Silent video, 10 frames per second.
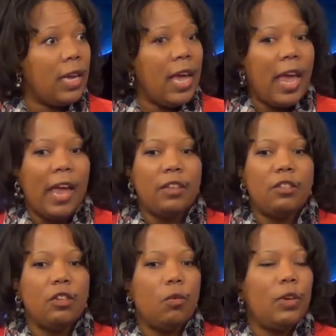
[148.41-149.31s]
And
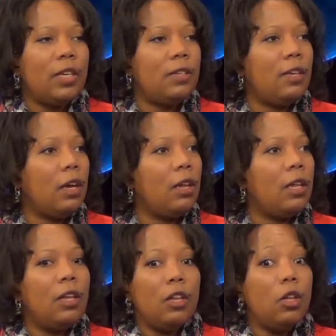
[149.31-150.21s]
so we can tell
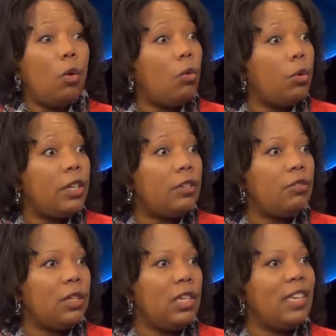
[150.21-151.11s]
local
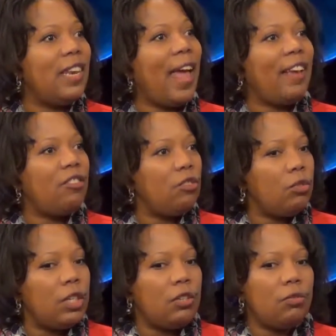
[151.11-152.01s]
history, national
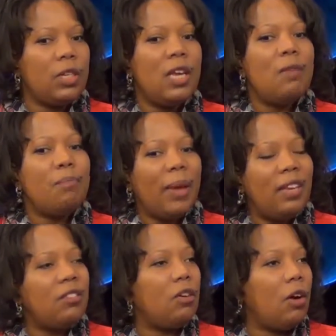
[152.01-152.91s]
history,
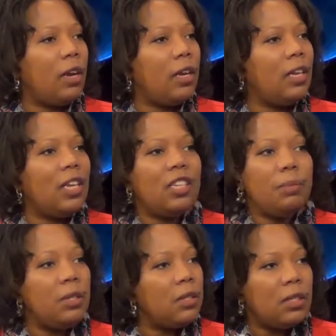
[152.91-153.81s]
based on the
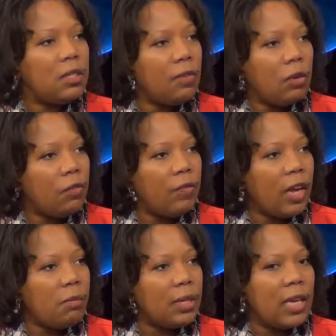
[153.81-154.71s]
experiences of our own
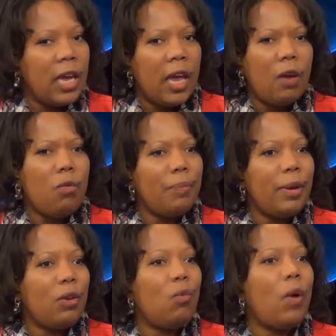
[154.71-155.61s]
family. And what
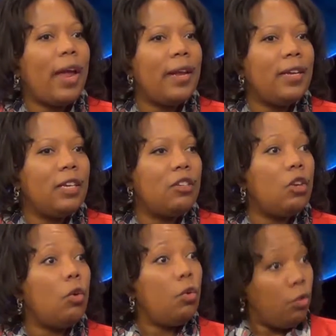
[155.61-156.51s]
better way to get to
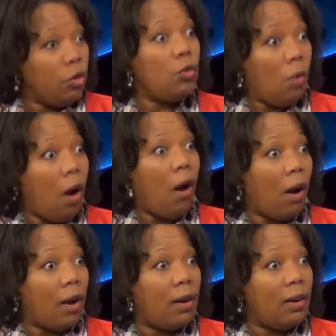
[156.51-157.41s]
know who you
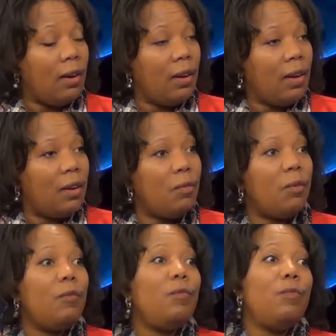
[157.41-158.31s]
are
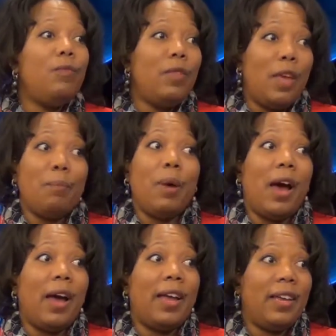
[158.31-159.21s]
than
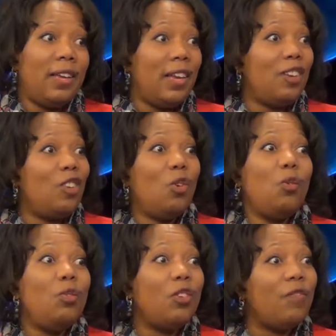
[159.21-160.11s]
by getting to know who
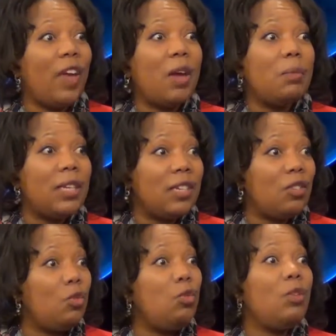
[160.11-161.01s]
your family is,
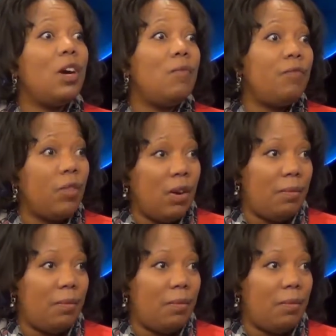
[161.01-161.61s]
who you come from.